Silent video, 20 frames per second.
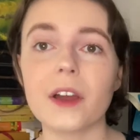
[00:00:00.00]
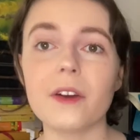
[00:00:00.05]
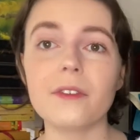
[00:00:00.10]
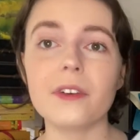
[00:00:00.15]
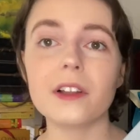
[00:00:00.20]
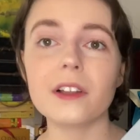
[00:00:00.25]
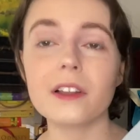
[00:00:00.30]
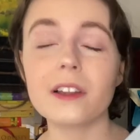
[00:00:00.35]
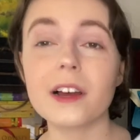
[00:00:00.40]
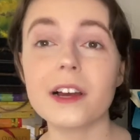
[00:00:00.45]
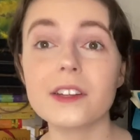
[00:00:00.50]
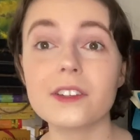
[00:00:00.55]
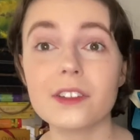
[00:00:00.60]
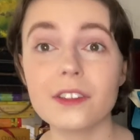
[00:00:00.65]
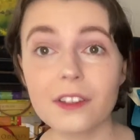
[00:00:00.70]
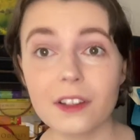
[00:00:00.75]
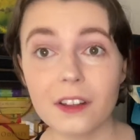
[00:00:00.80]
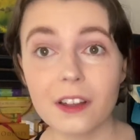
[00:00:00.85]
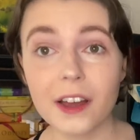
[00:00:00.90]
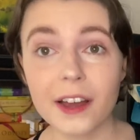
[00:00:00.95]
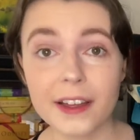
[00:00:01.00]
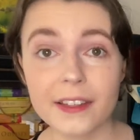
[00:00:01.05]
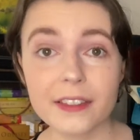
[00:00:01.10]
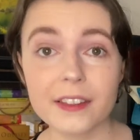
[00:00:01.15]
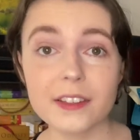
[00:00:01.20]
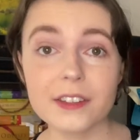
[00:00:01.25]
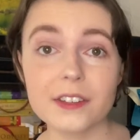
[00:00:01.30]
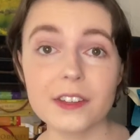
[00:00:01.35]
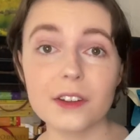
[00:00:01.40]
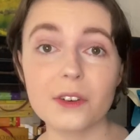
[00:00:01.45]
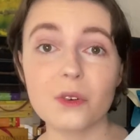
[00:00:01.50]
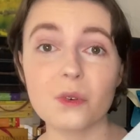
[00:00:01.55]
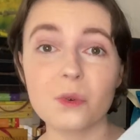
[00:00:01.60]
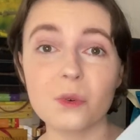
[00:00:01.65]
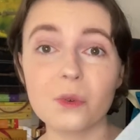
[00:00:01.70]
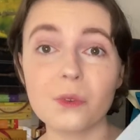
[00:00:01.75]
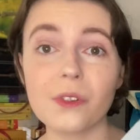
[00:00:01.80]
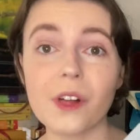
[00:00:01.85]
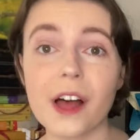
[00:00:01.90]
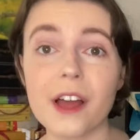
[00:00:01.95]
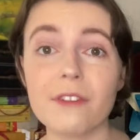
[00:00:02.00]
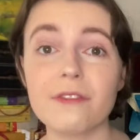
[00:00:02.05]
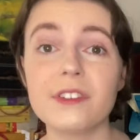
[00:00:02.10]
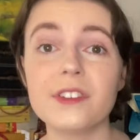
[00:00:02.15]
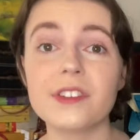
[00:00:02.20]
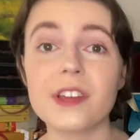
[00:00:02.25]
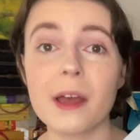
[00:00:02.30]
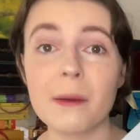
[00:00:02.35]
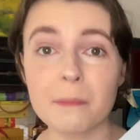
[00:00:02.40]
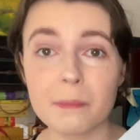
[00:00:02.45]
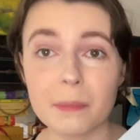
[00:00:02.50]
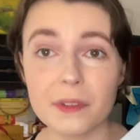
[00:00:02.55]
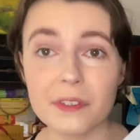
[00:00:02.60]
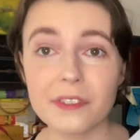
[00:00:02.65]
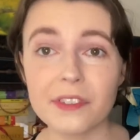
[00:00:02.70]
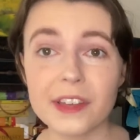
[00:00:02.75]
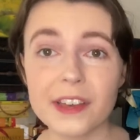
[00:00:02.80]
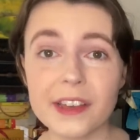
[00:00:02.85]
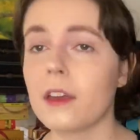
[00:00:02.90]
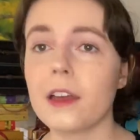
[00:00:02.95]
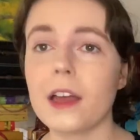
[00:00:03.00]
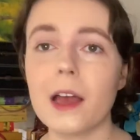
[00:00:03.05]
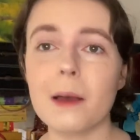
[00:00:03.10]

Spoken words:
I really liked the line that said, all life is empathy.